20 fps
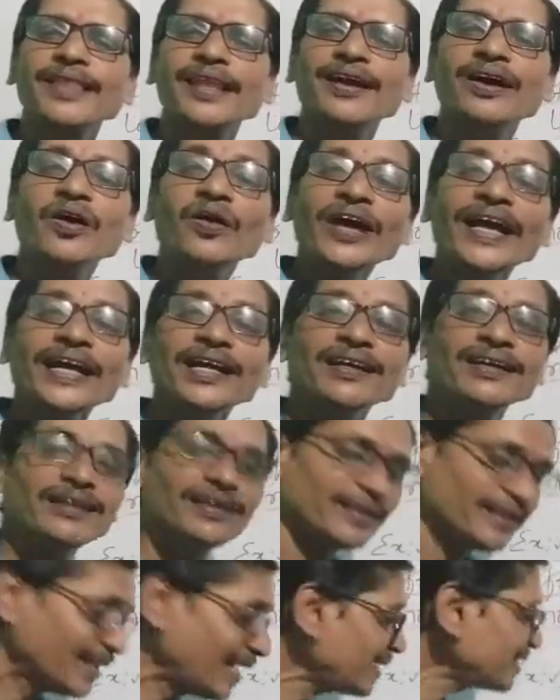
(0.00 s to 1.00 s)
Okay,
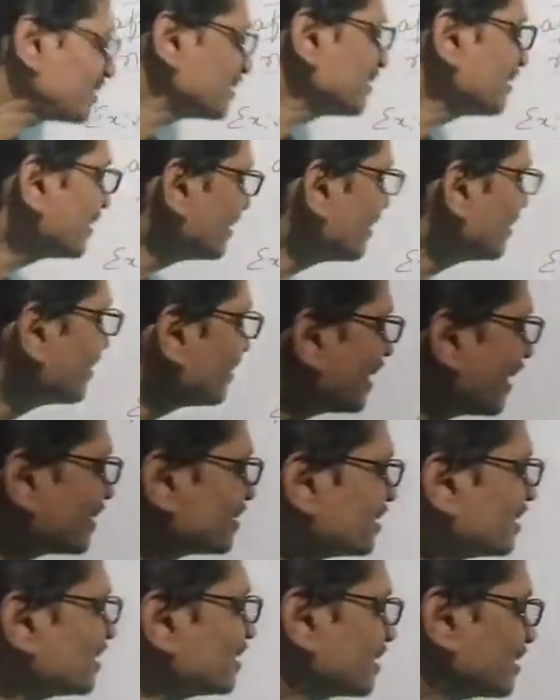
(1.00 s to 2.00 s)
next
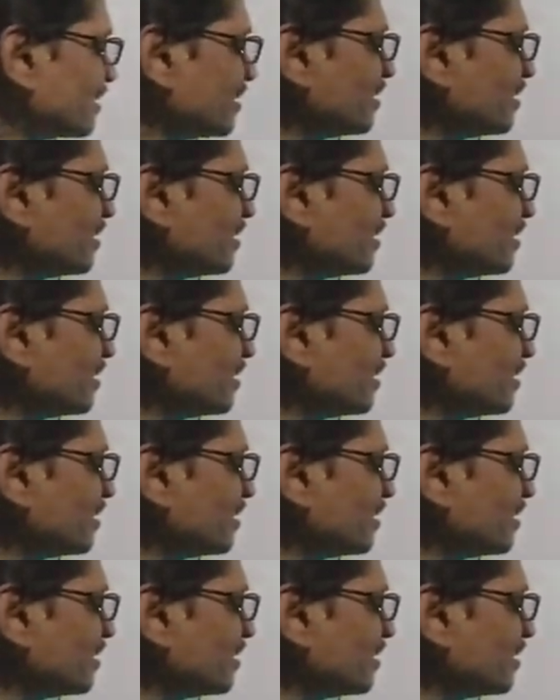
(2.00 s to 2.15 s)
is